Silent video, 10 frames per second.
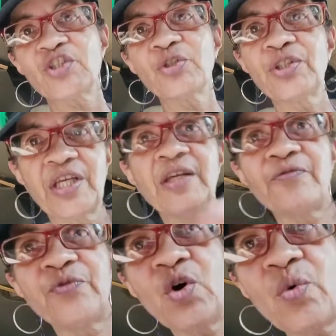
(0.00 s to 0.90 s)
you lean
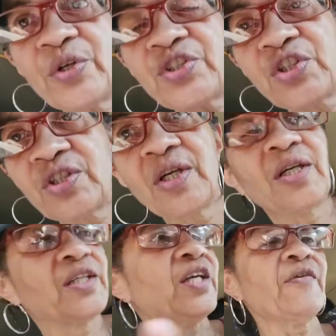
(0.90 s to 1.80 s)
forward to
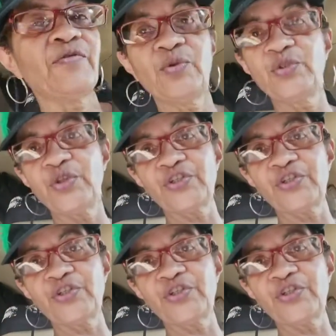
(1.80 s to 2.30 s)
give you your